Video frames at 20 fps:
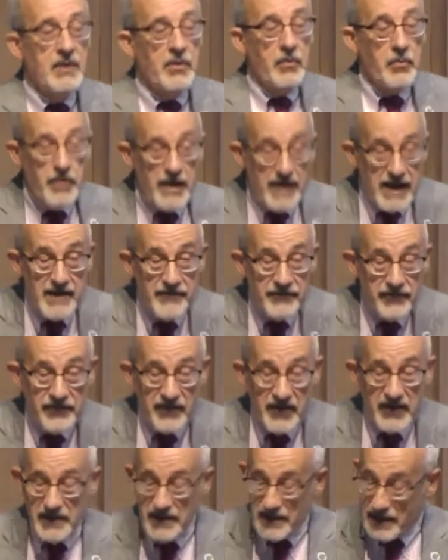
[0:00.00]
we
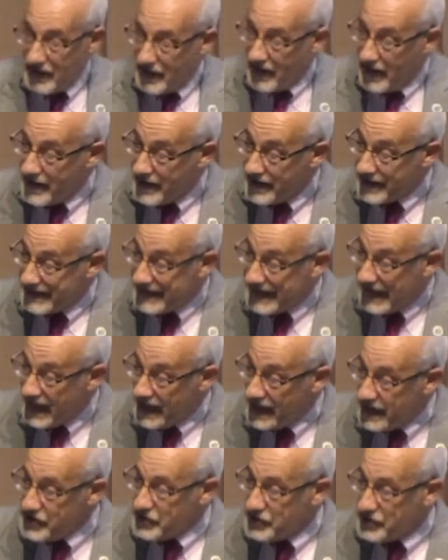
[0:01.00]
feel are
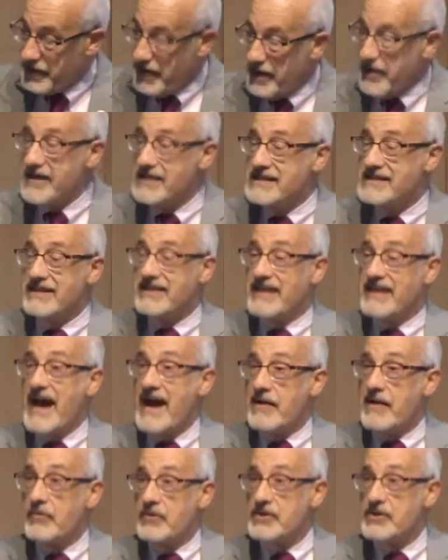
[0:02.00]
contrary to
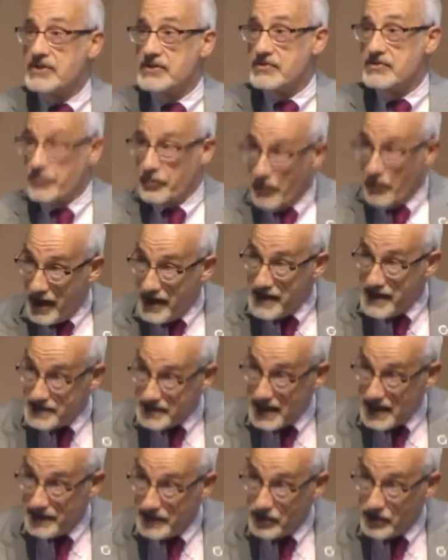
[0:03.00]
that which is right
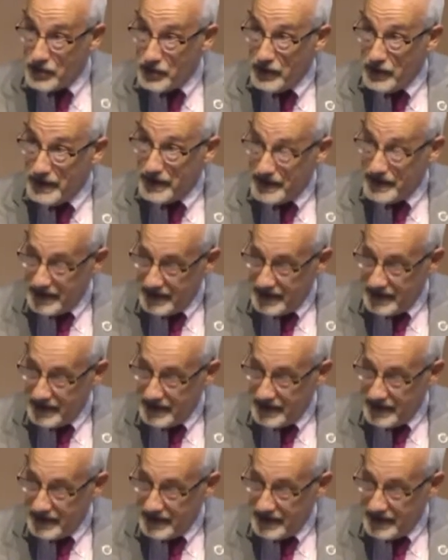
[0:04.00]
and good?